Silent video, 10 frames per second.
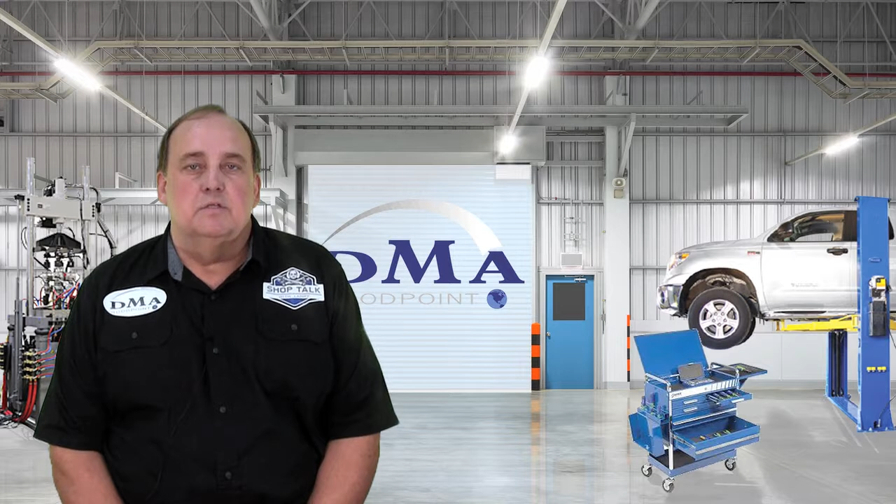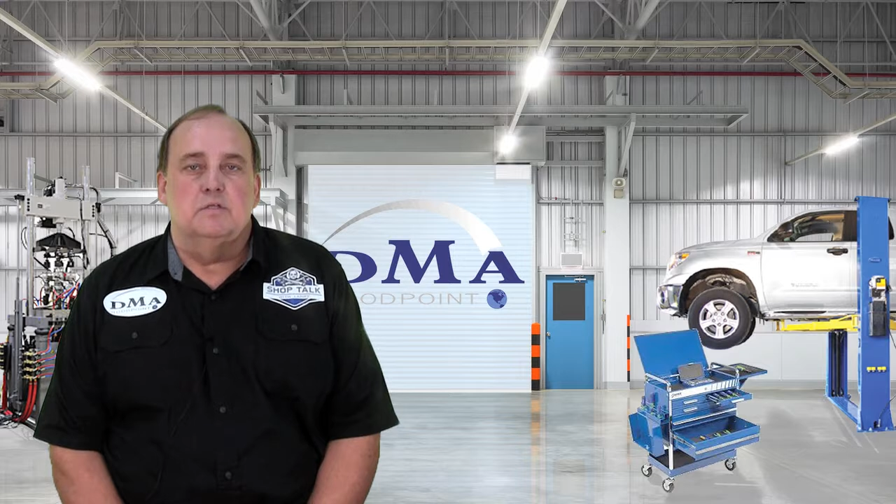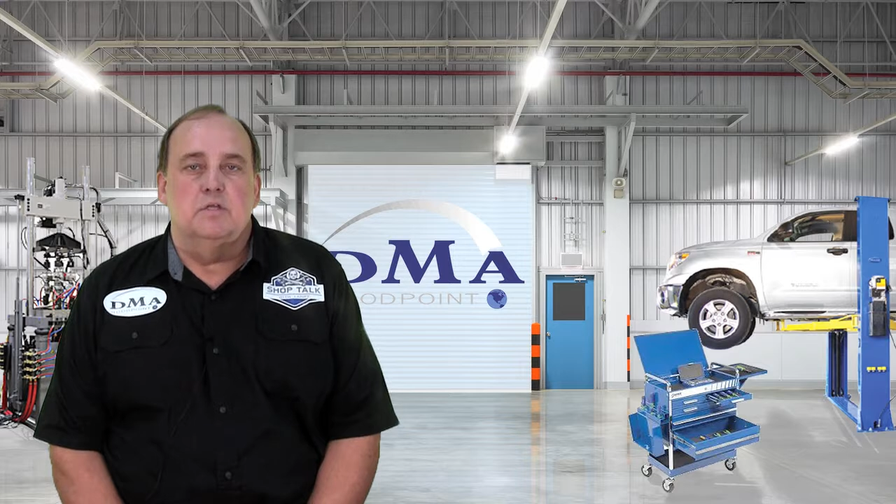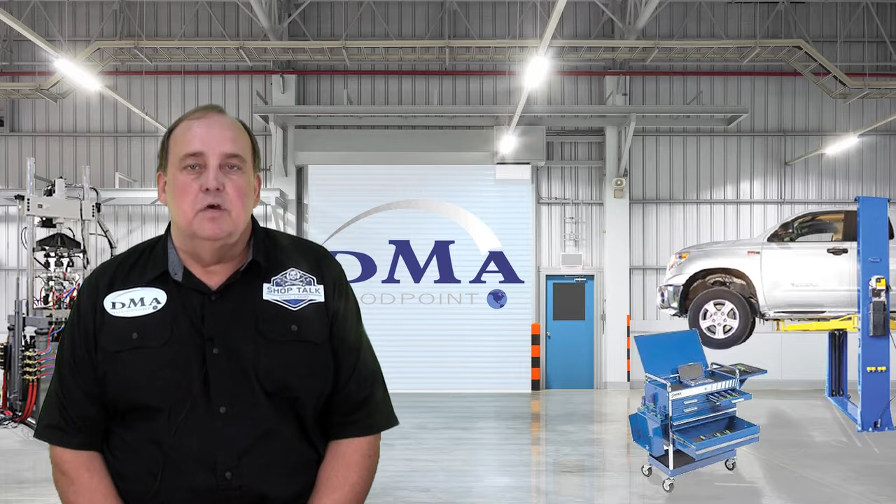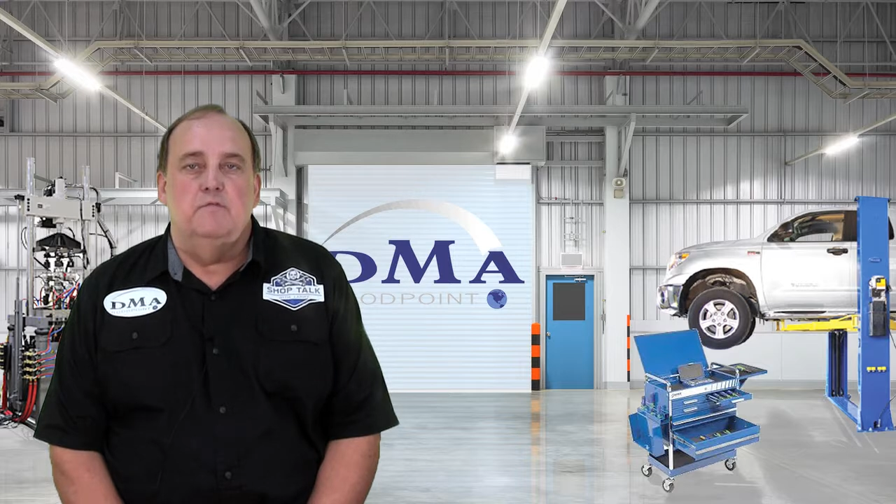
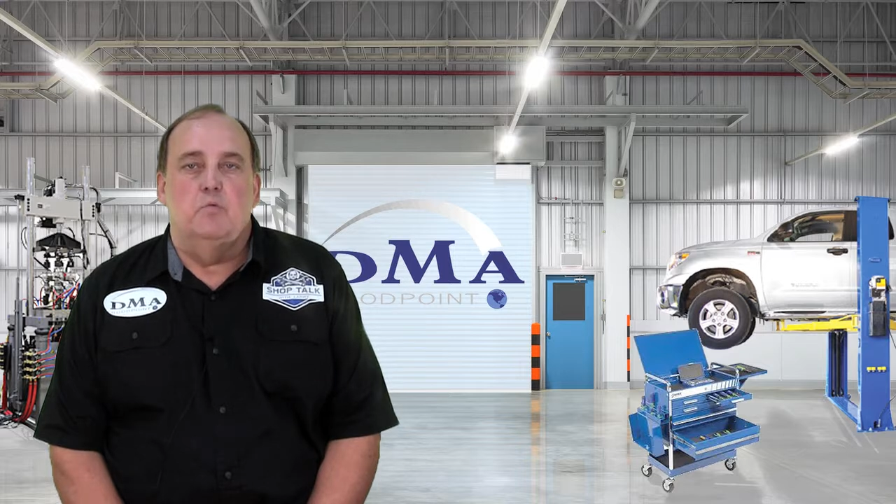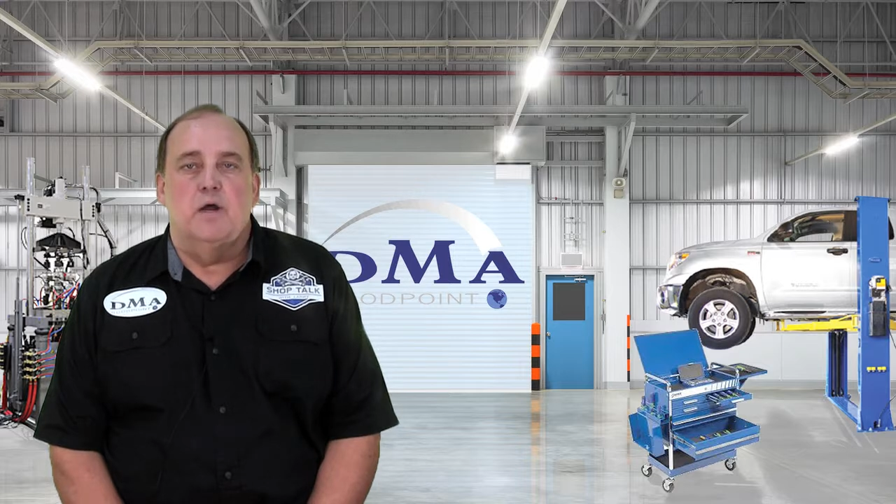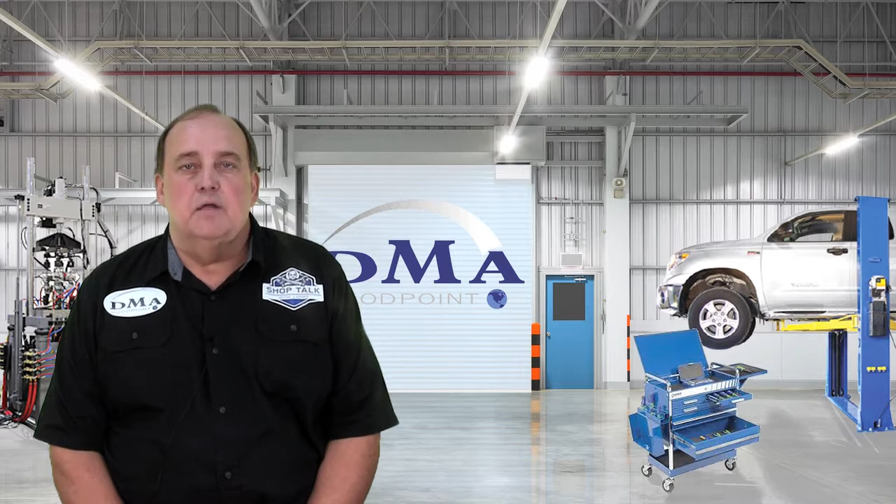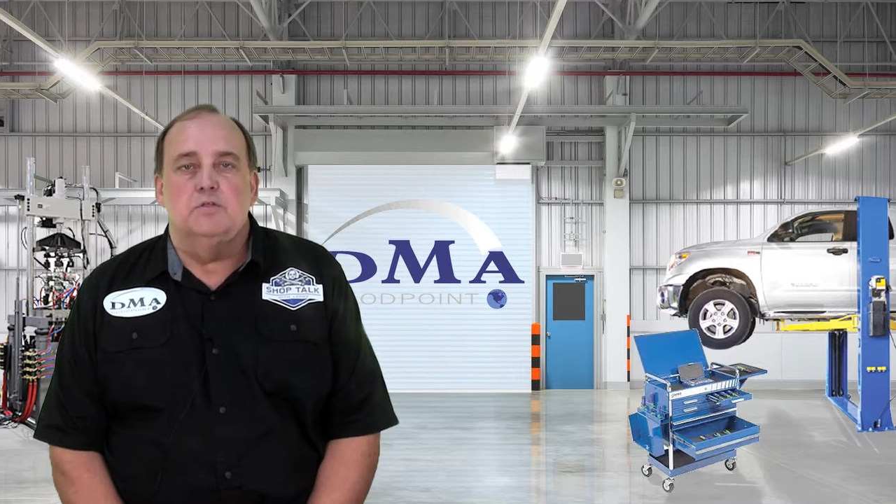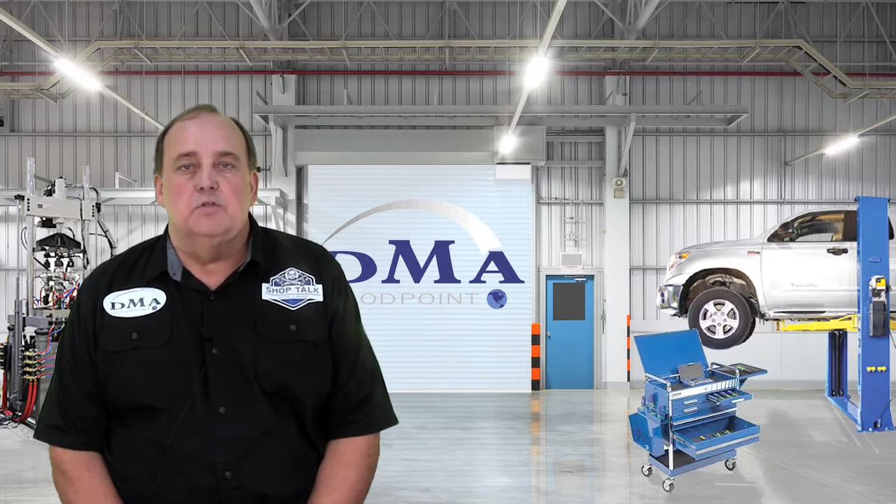There's a tough
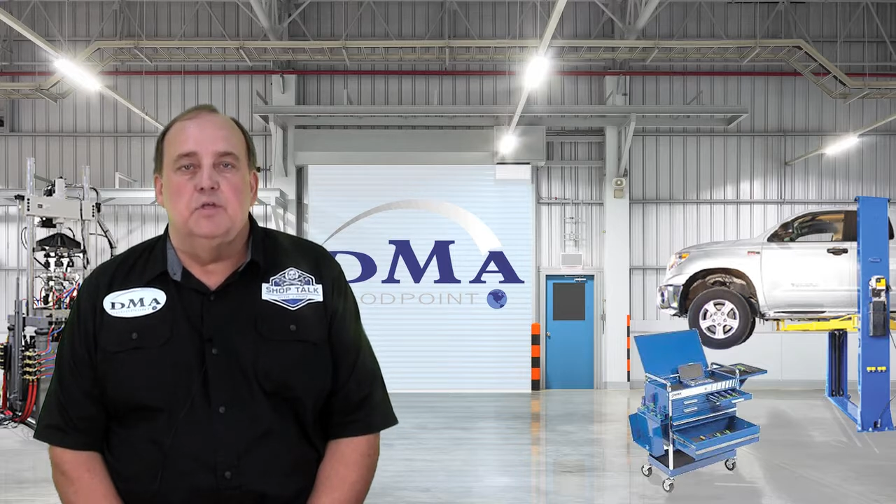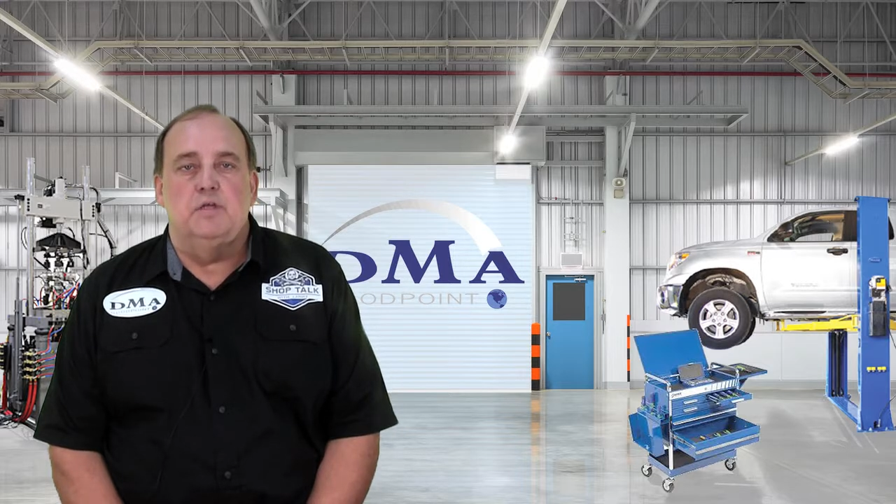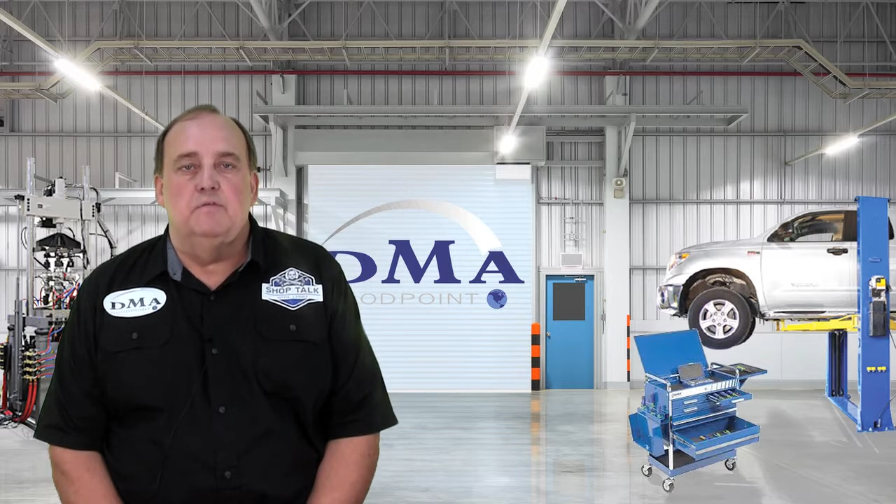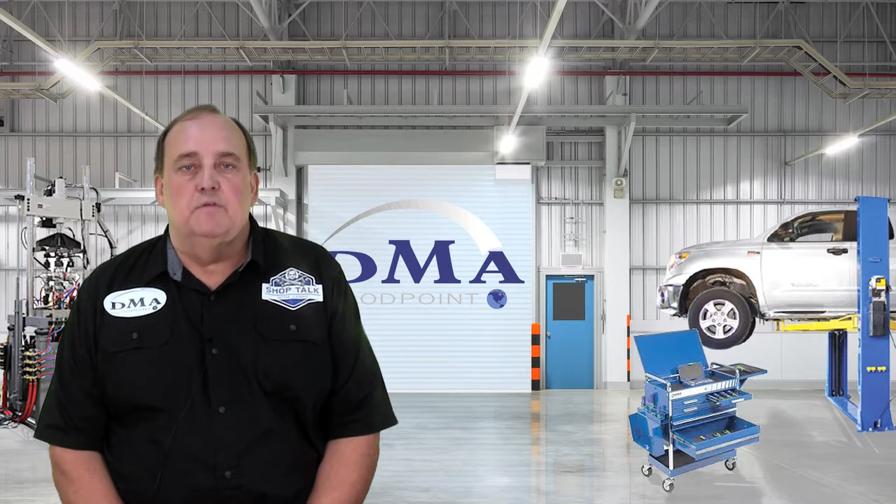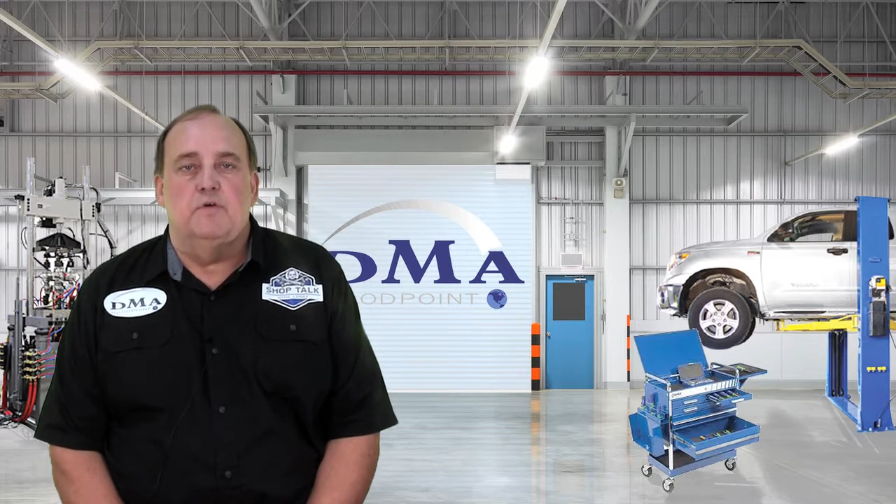wire sleeve